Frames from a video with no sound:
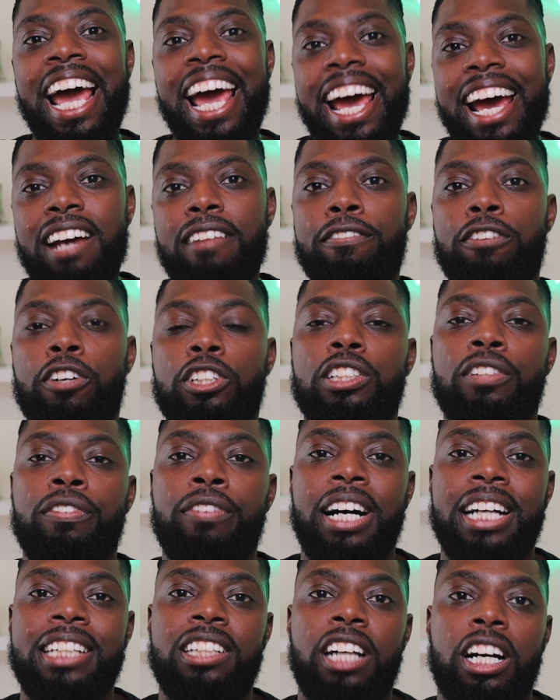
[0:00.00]
and
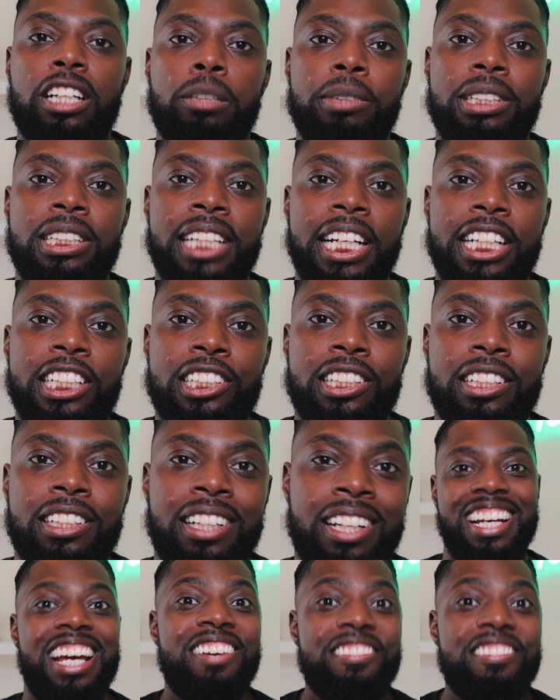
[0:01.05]
falsified documentation.